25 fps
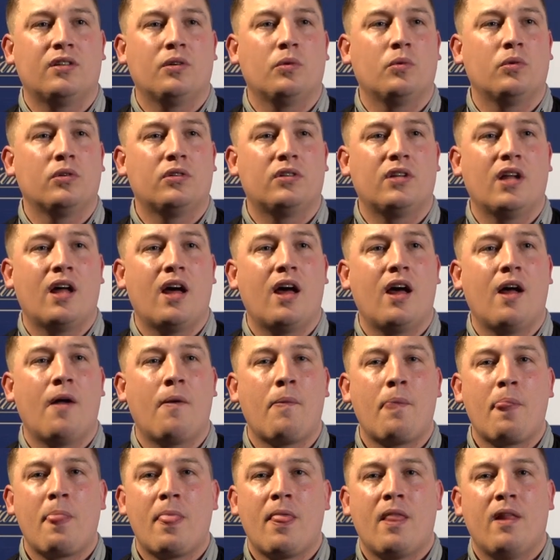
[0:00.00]

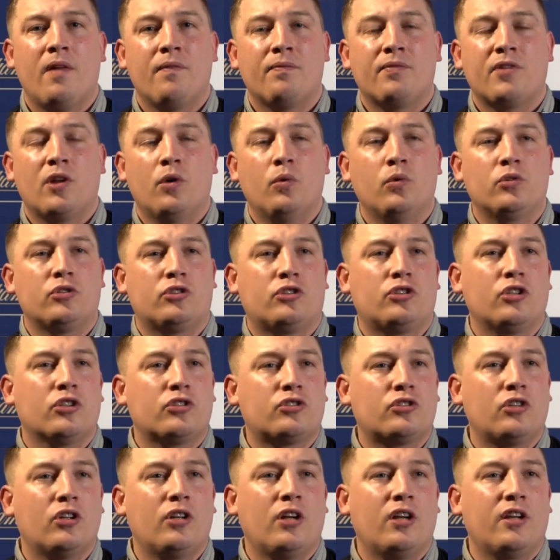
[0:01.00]
It was
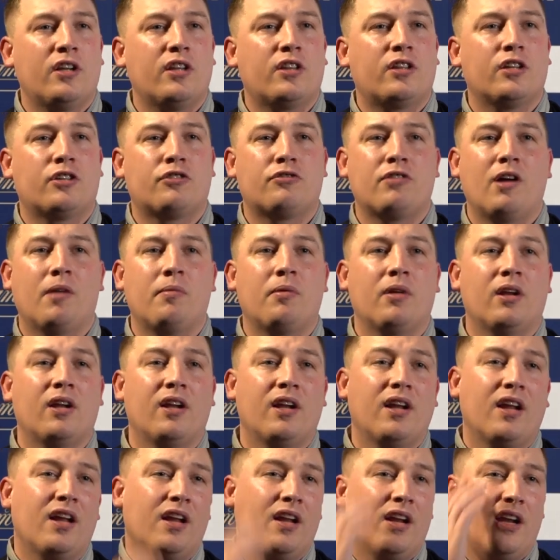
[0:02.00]
just underneath the treble,
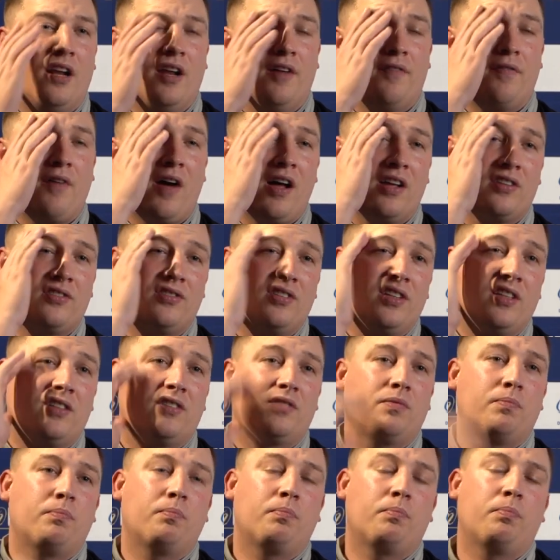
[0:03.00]
and if I
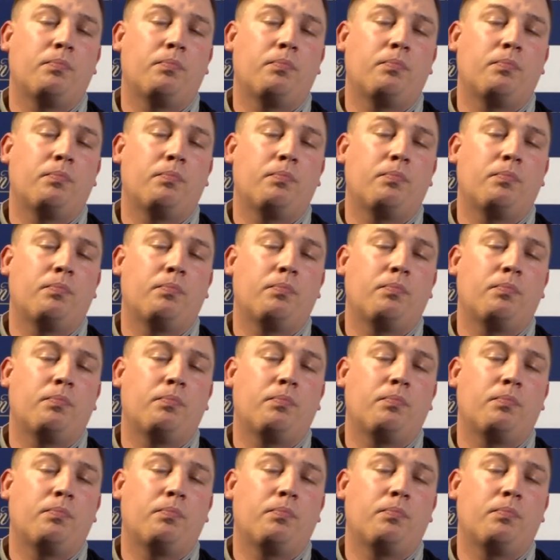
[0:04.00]
sit